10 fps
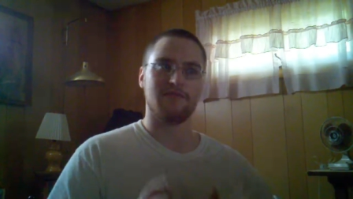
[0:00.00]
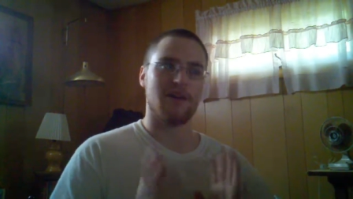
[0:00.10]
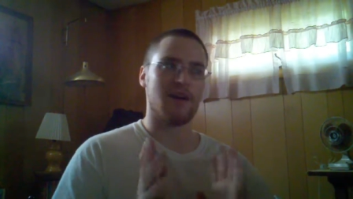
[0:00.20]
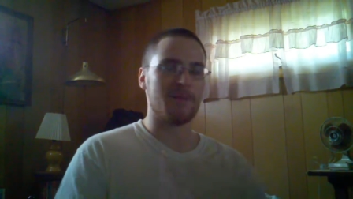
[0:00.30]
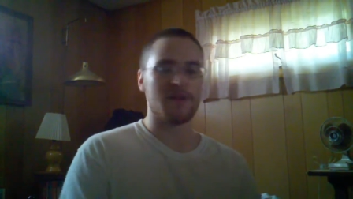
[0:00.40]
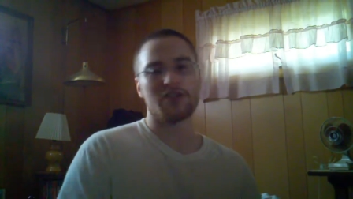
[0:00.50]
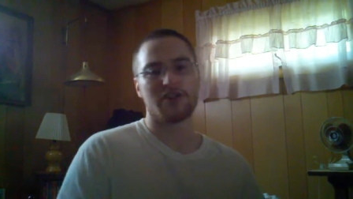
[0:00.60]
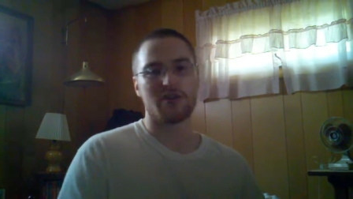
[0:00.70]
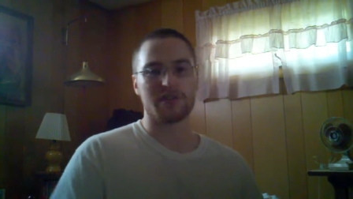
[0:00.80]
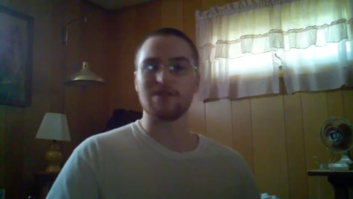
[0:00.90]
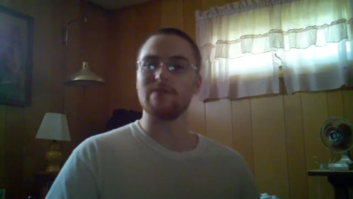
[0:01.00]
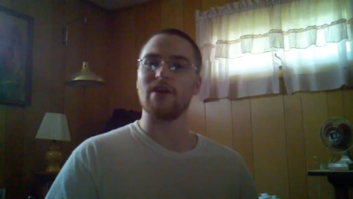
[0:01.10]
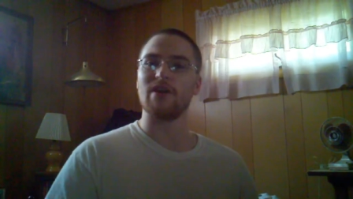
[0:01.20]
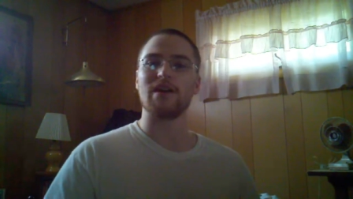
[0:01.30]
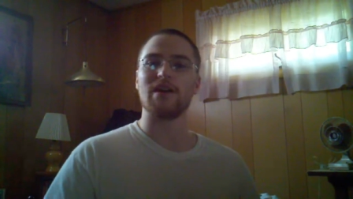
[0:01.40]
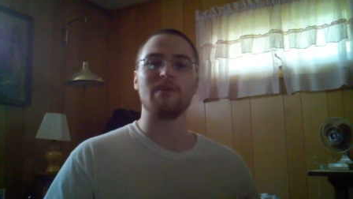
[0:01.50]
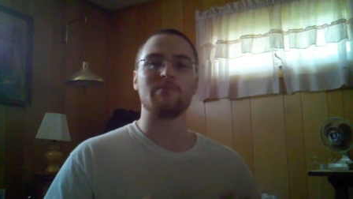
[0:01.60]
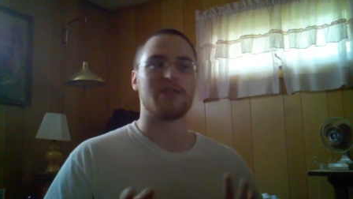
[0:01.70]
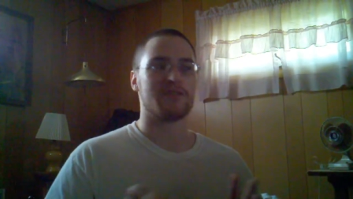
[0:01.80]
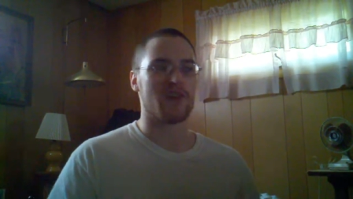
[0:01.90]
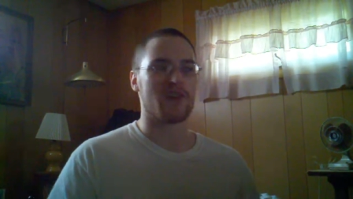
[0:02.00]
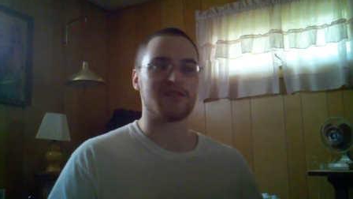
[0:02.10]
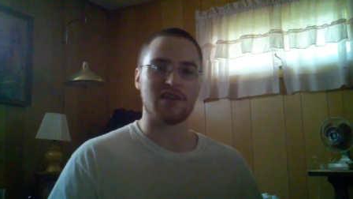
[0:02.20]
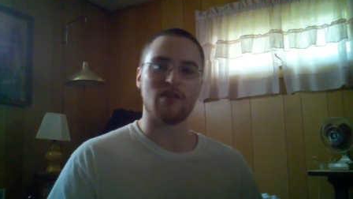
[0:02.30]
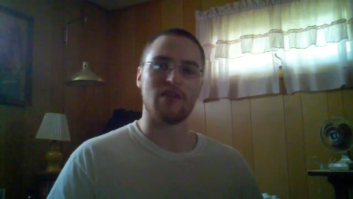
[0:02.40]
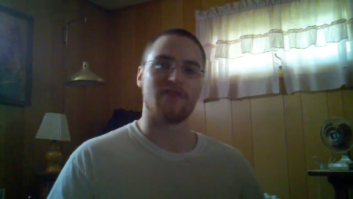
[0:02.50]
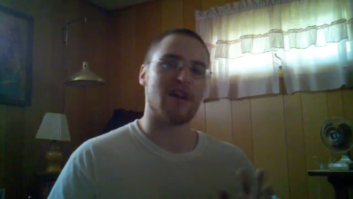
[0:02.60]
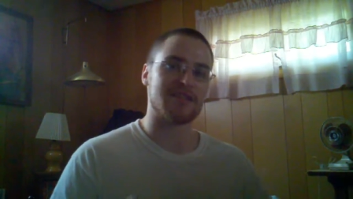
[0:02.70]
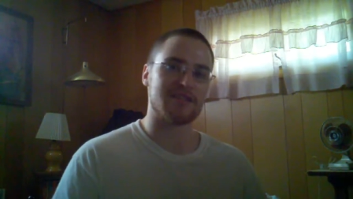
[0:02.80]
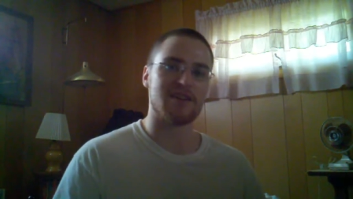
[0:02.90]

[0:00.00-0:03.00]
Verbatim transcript: I'm not sure what's going to be going on, but as far as I know of, next